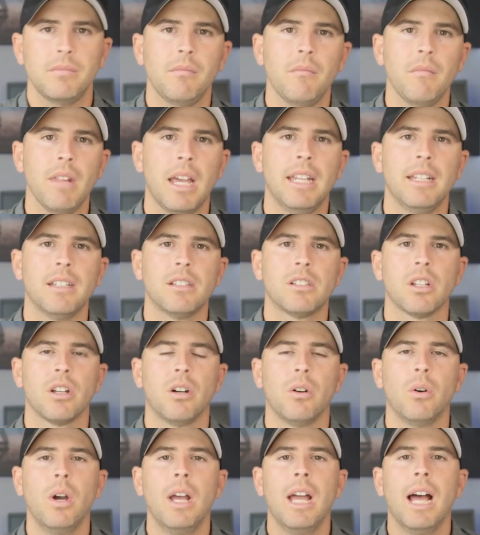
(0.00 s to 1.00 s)
And
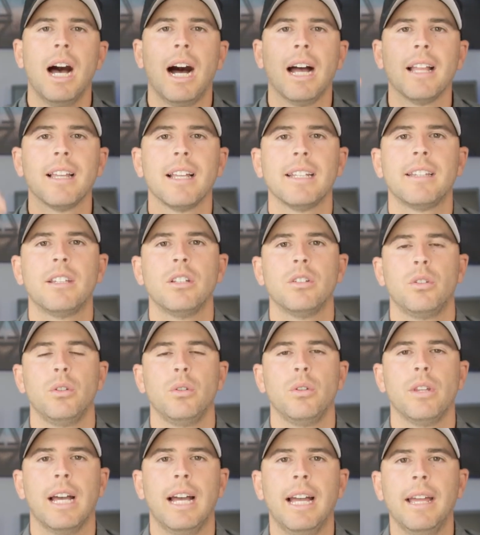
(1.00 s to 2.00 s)
so I like to
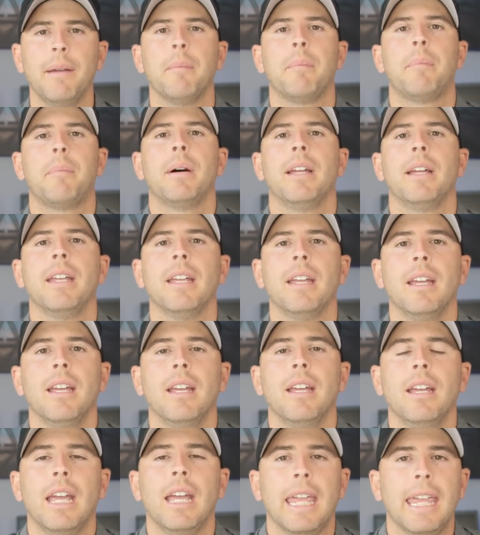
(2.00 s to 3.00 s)
do that, but
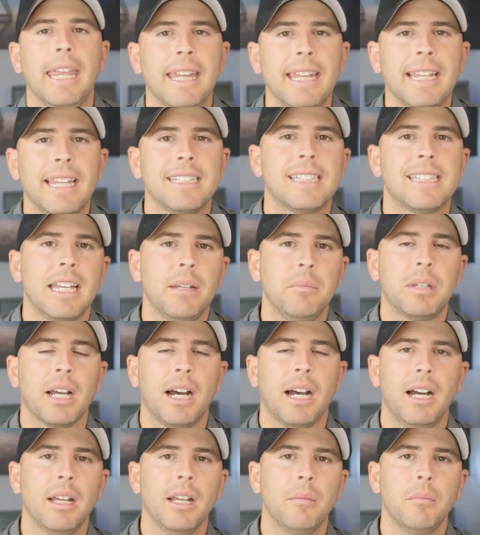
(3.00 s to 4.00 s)
in the same
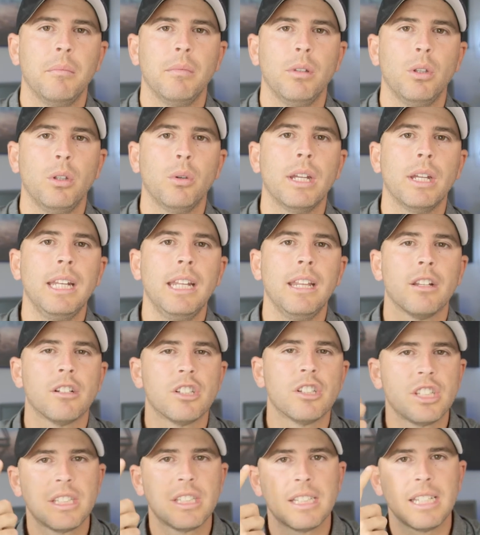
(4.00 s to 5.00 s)
time, you can either
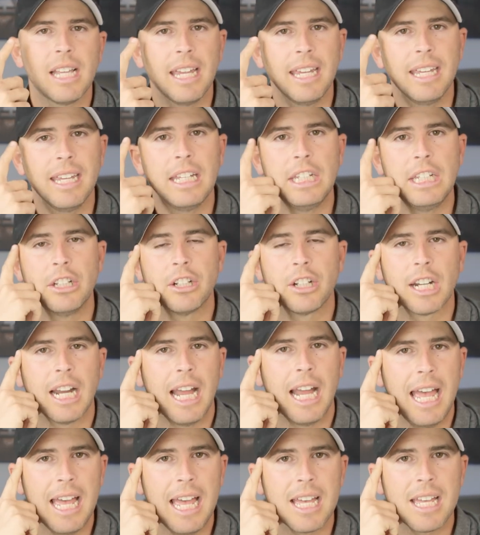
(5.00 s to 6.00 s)
say in your
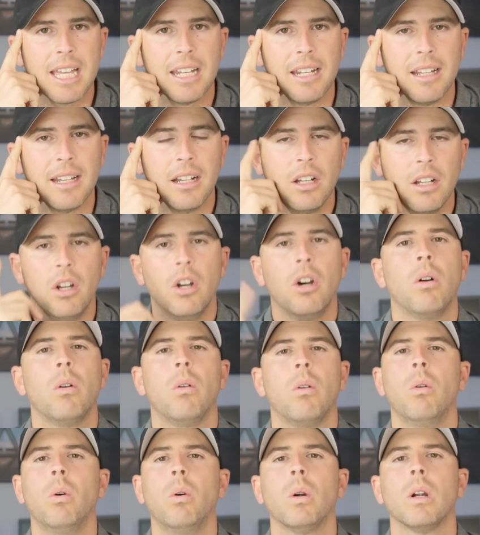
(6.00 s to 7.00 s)
head,
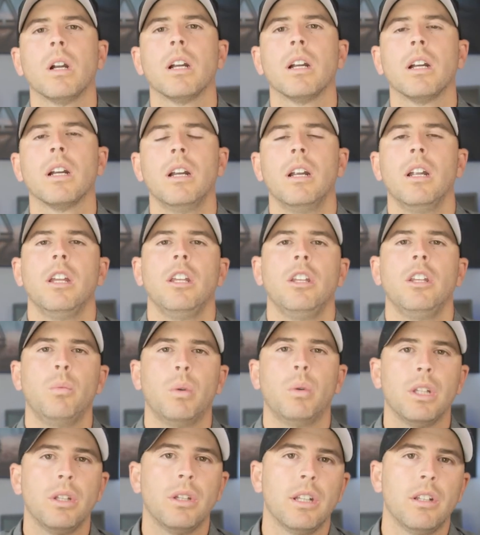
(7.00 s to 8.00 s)
or
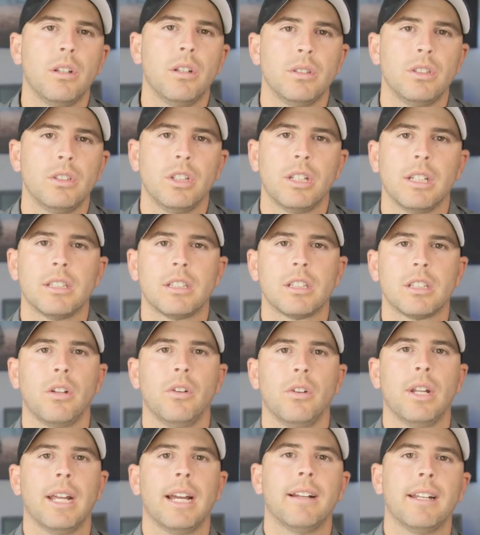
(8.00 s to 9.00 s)
what you could do is you could slow
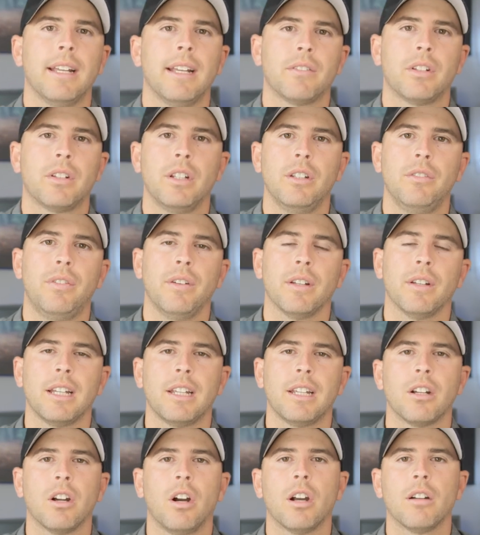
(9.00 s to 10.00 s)
down after you feel
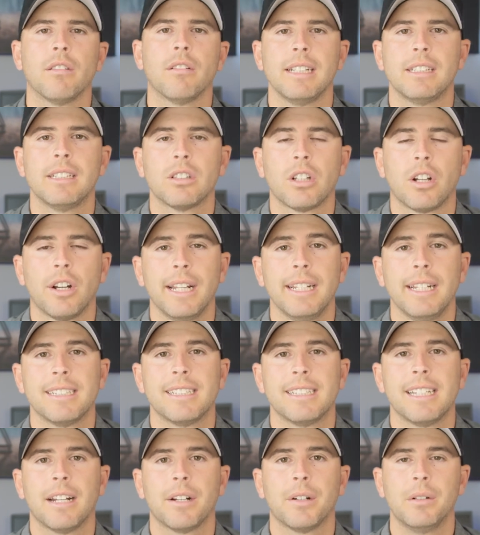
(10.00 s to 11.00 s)
like your heart rate's starting to
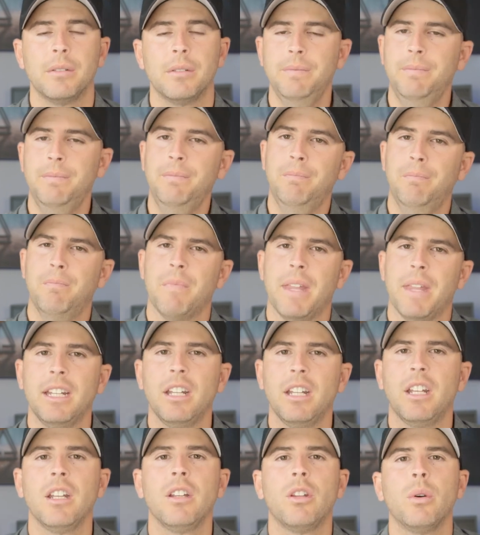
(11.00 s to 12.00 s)
settle, and you
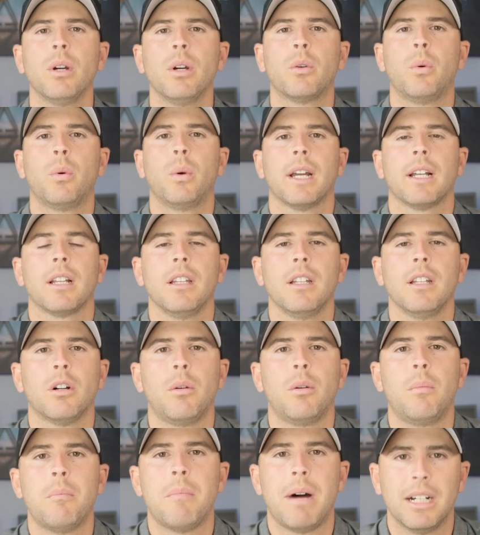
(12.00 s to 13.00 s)
can do a quick little
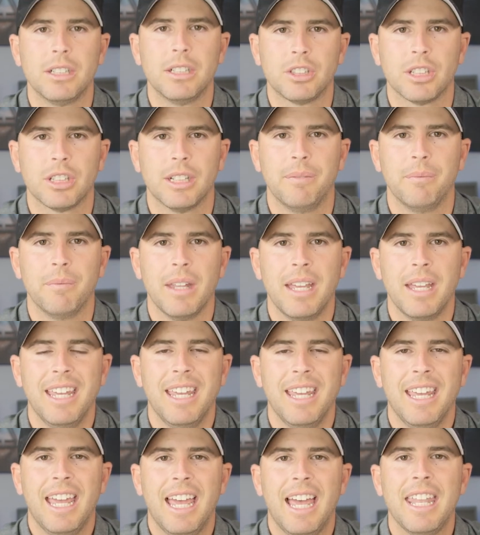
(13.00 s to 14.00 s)
mantra.
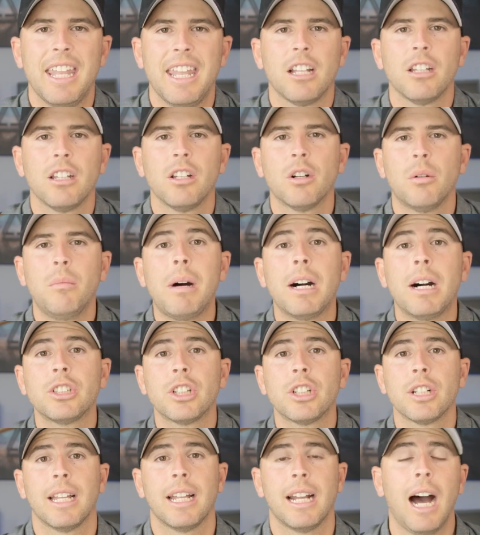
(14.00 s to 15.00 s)
And that little
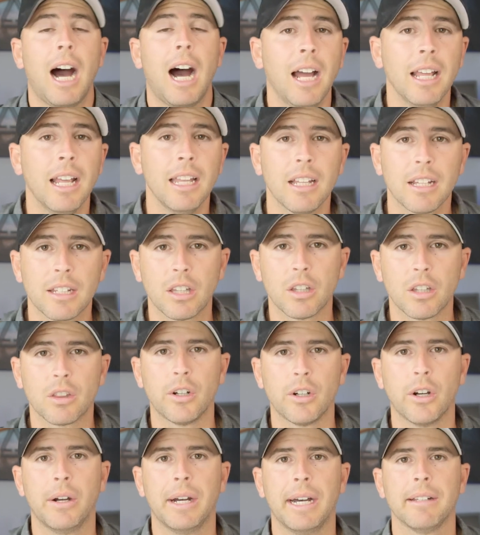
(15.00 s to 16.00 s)
mantra that I like to
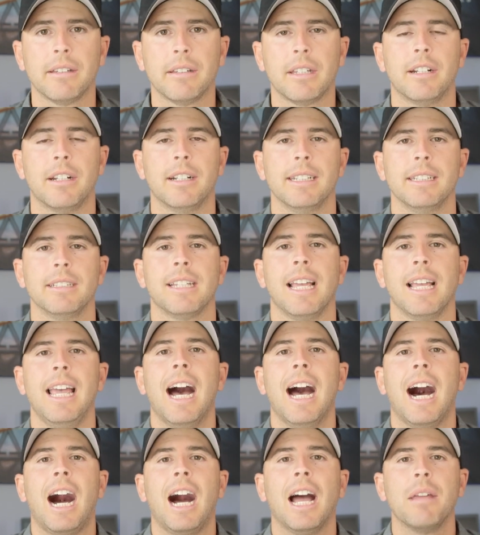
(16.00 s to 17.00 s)
throw out there is
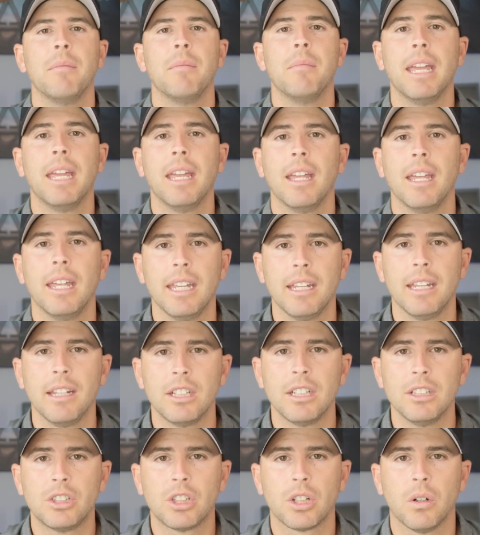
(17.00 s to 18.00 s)
I'm in
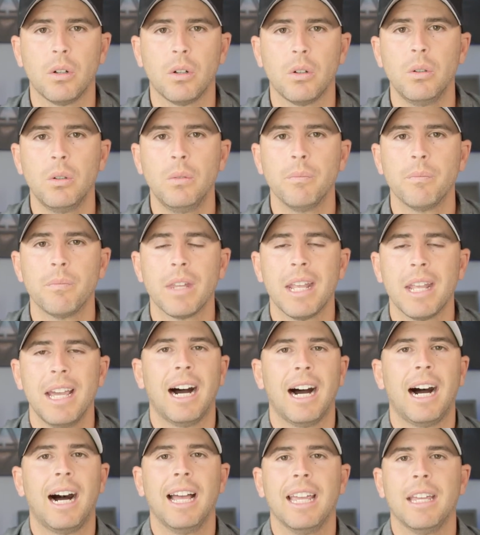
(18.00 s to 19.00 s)
control,
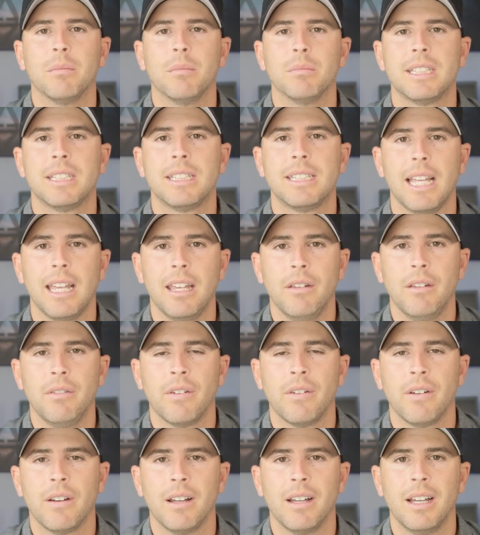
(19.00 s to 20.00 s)
I am
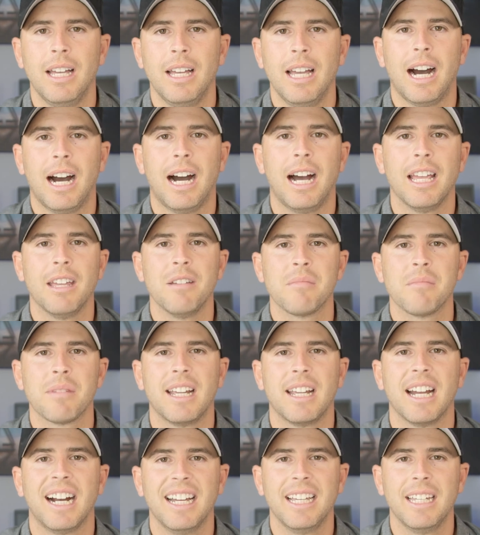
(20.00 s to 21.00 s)
safe, I am
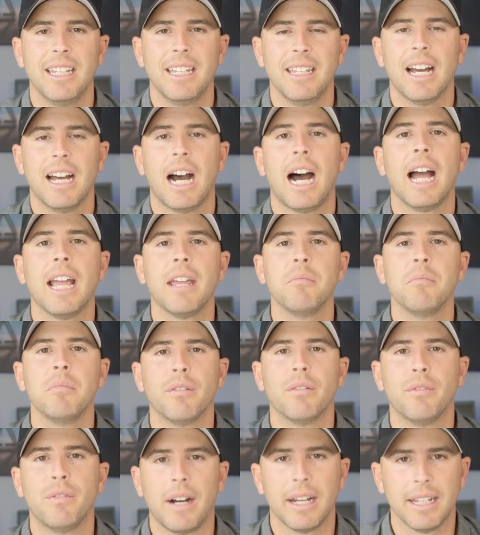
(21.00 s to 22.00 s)
guided, I am
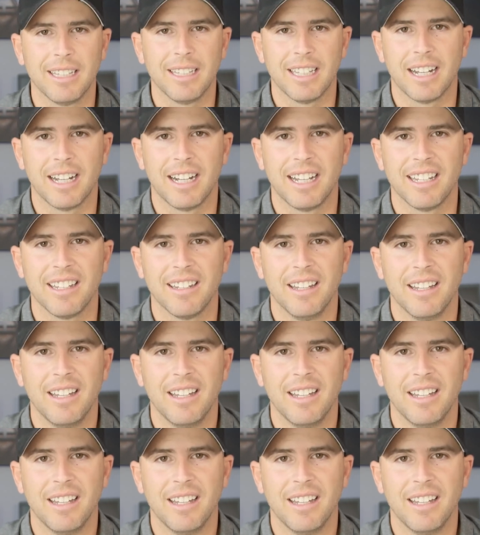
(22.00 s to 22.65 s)
divinely guided.